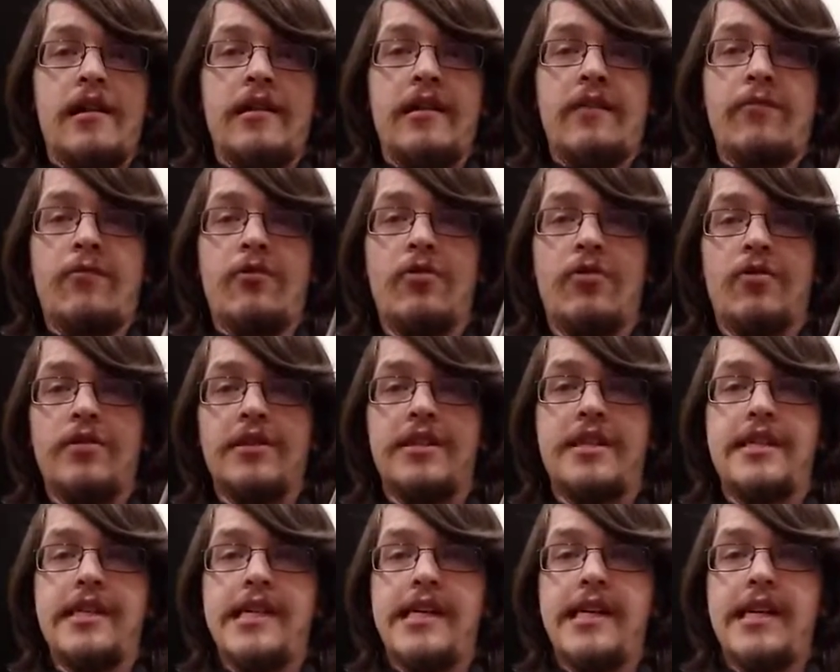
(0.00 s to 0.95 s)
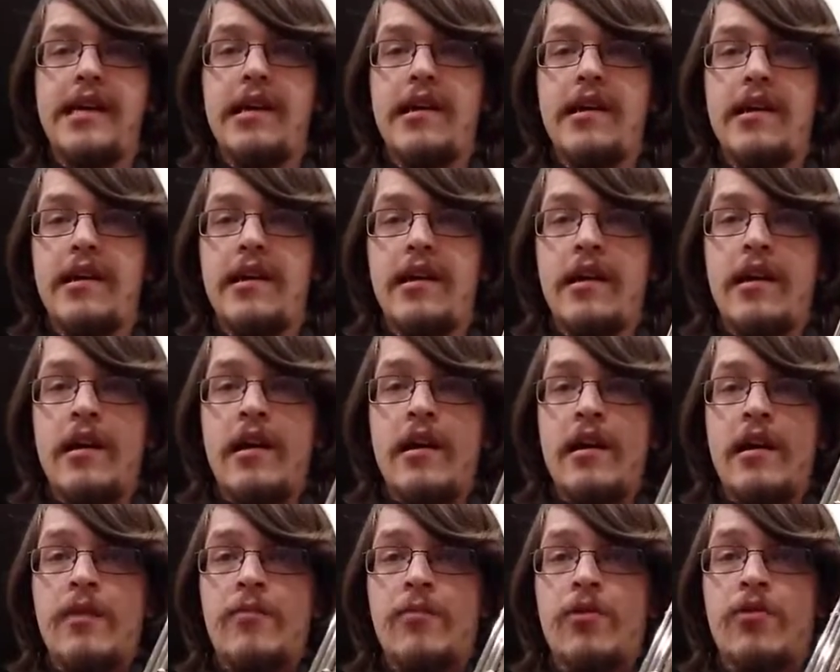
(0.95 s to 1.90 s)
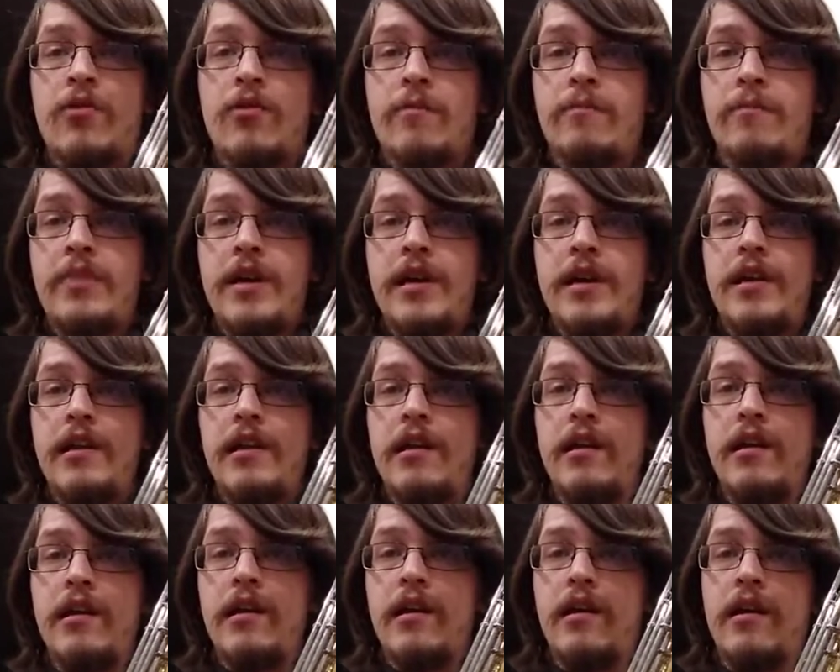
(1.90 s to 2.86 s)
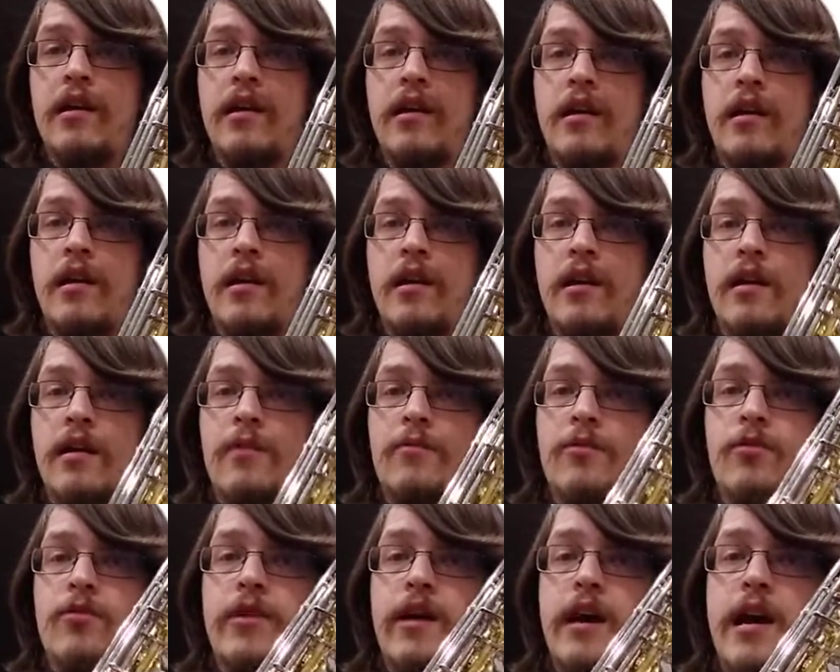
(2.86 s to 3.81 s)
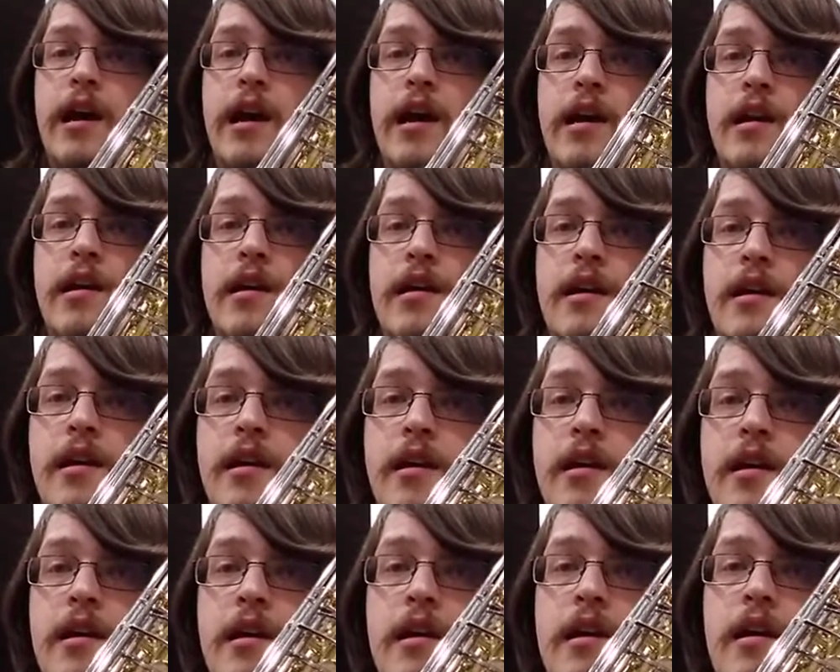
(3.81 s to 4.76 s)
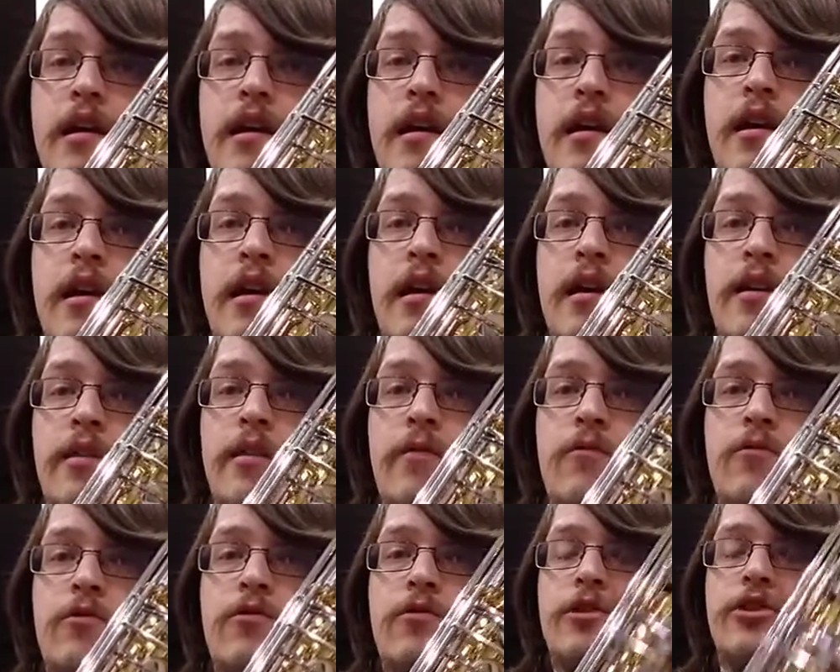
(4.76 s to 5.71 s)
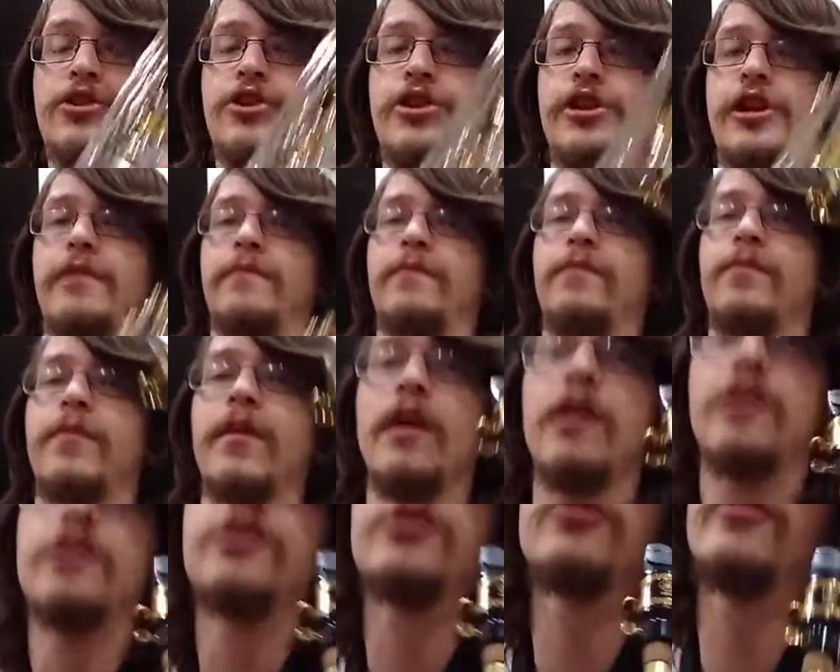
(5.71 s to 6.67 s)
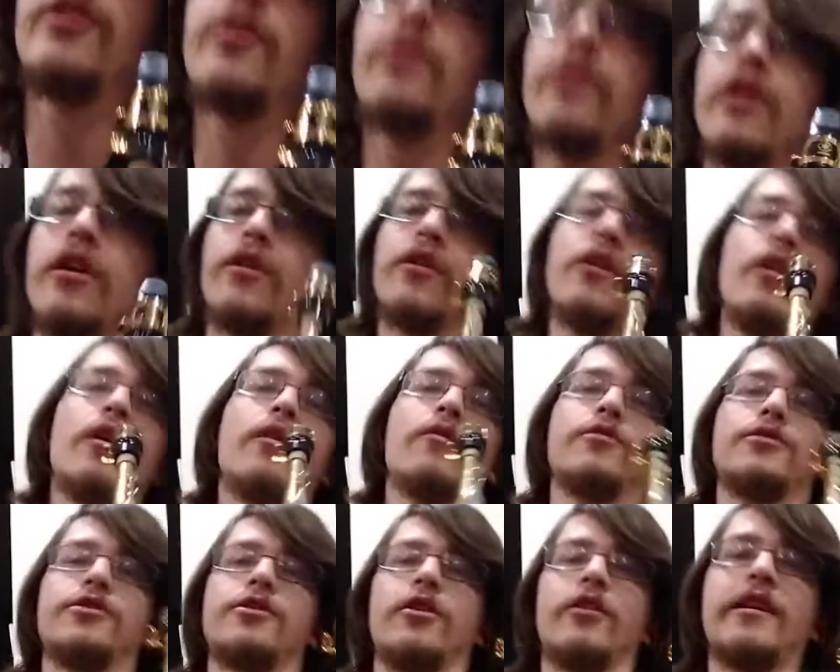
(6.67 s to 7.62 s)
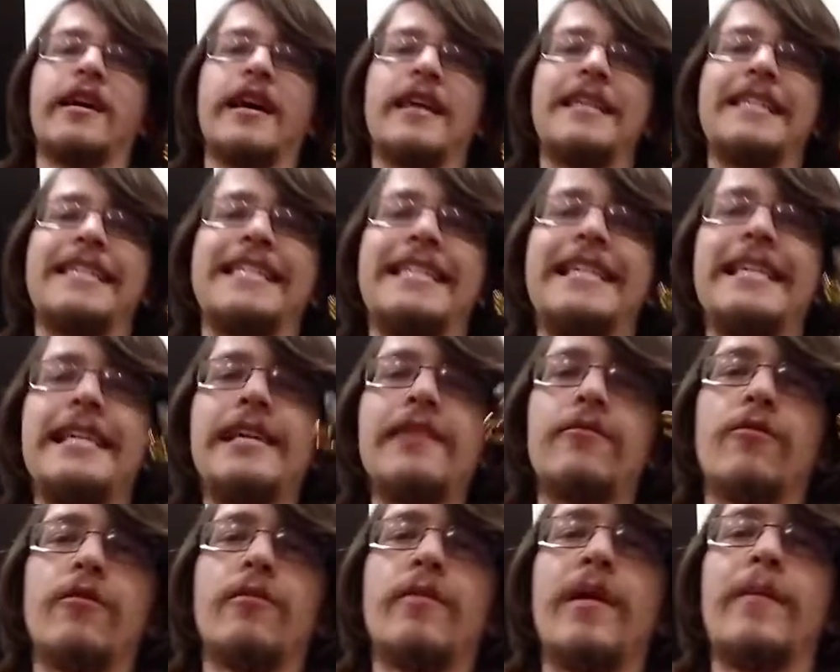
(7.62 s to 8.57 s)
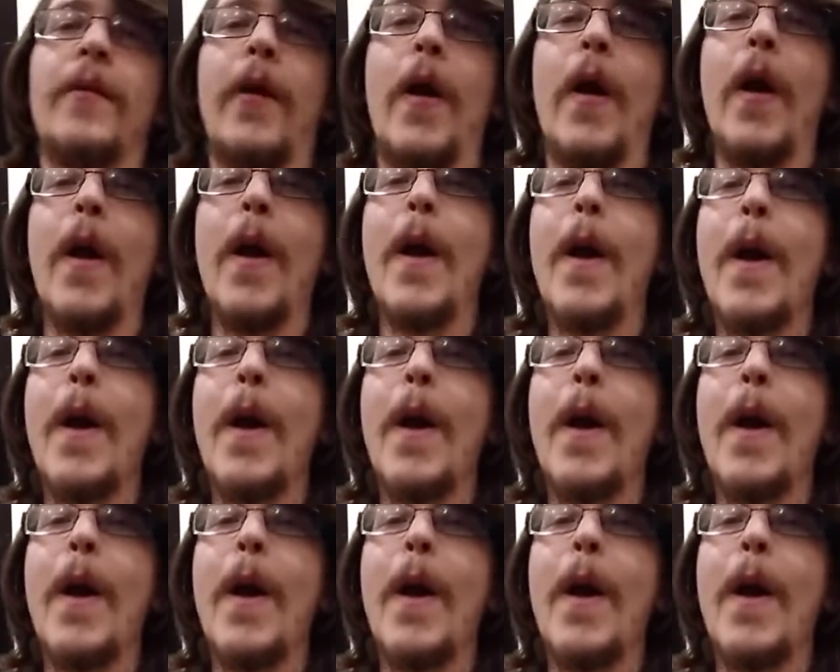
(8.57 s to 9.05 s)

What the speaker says: then we'll go to C, then we'll go to B, then we'll go to A, and then we'll go to G. So here we go. We're starting on D. Remember,